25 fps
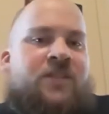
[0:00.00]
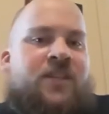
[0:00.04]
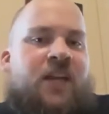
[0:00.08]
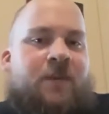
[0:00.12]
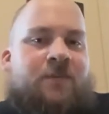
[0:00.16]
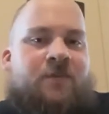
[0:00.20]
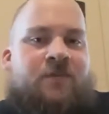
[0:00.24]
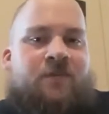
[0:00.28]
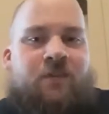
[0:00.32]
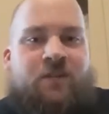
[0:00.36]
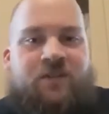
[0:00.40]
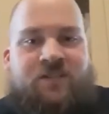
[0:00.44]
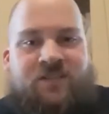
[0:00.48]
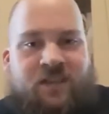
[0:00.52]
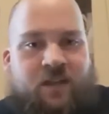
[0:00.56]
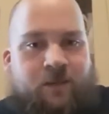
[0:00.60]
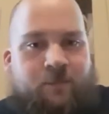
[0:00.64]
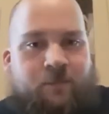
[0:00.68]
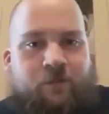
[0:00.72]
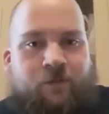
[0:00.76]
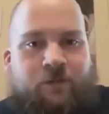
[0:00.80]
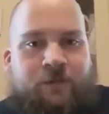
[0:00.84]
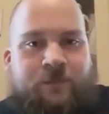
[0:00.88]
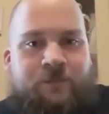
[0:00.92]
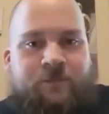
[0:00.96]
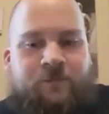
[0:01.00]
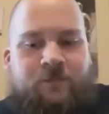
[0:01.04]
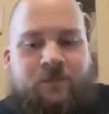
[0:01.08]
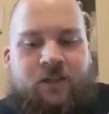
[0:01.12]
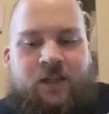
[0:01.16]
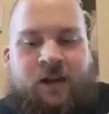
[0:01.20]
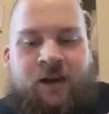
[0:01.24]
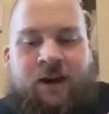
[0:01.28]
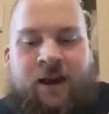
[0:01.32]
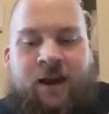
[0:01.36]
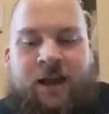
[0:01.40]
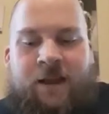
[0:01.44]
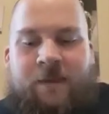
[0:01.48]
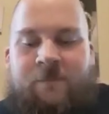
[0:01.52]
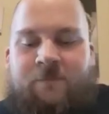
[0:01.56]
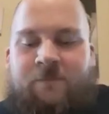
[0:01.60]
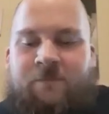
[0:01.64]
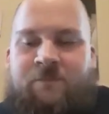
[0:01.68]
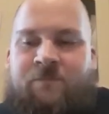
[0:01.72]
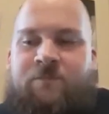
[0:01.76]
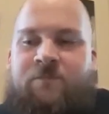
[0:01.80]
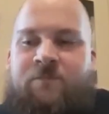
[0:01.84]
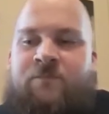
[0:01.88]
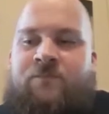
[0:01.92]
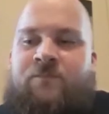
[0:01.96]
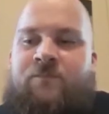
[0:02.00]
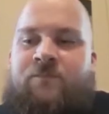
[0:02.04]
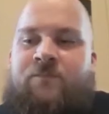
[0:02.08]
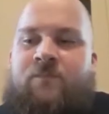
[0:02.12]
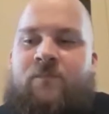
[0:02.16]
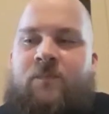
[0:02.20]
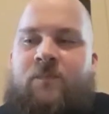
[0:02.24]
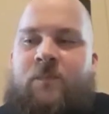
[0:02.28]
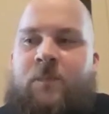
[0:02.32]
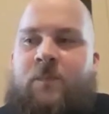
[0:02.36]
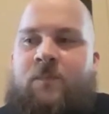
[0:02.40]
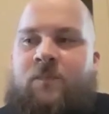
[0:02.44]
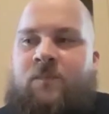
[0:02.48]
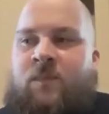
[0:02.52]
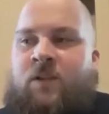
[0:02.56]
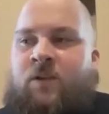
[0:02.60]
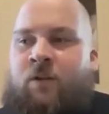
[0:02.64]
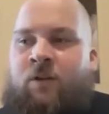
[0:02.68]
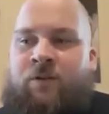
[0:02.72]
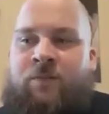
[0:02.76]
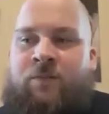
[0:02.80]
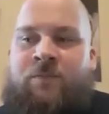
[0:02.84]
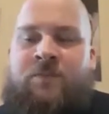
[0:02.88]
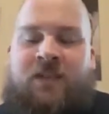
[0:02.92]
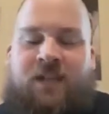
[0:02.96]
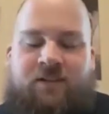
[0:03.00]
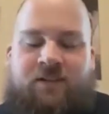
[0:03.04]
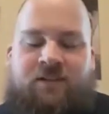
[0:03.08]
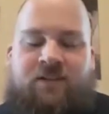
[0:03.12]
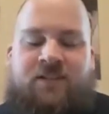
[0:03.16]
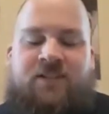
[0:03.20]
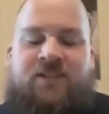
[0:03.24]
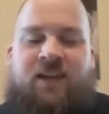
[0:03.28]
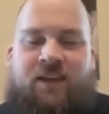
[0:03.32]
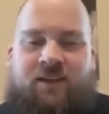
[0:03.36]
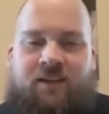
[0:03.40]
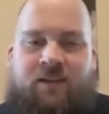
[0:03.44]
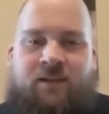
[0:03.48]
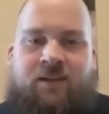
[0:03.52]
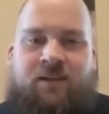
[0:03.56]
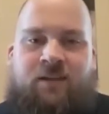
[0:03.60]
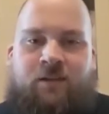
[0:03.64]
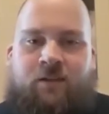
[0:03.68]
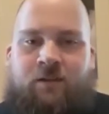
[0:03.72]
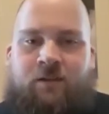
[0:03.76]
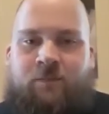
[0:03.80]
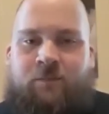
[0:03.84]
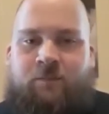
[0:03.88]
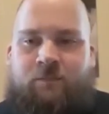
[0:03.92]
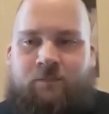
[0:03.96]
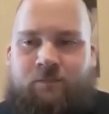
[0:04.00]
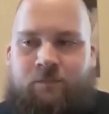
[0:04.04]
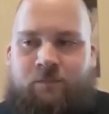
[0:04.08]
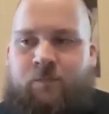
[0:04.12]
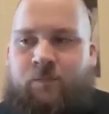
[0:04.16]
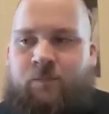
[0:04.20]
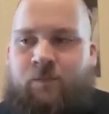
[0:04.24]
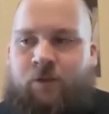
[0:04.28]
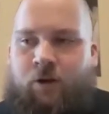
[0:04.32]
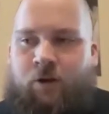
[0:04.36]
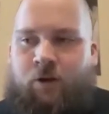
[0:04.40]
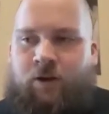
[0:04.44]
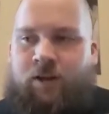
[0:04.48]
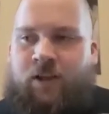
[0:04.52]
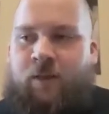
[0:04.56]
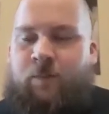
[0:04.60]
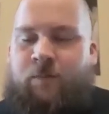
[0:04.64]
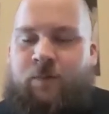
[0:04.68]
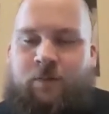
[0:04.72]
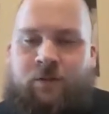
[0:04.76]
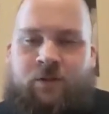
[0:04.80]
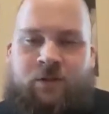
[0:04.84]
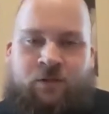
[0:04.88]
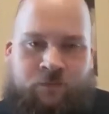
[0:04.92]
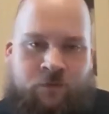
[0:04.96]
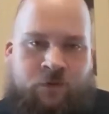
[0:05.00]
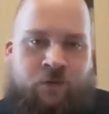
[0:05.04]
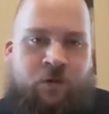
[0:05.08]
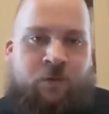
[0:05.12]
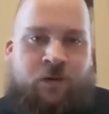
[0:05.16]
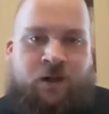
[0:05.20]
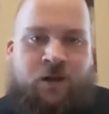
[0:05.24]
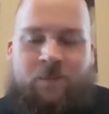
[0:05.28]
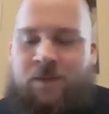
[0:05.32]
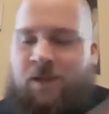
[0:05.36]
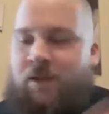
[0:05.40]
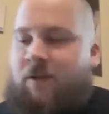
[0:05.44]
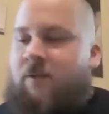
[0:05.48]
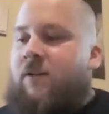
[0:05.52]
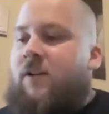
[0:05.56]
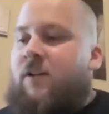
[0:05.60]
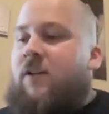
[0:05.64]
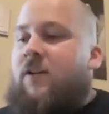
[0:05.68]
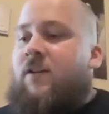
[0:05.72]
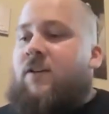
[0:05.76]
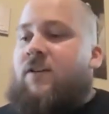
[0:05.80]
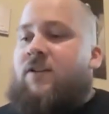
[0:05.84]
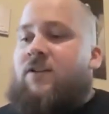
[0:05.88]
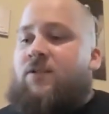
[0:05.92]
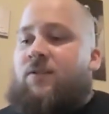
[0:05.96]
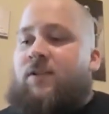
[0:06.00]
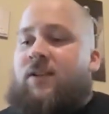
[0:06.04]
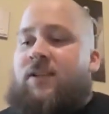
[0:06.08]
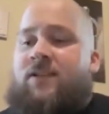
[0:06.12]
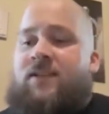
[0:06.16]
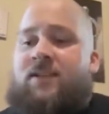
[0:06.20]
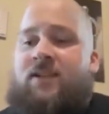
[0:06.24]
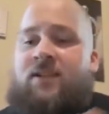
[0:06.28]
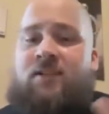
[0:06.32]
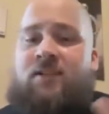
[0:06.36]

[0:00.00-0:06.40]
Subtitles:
types for example. All right, or technically psychic in the card game, but you know what I mean. So let's say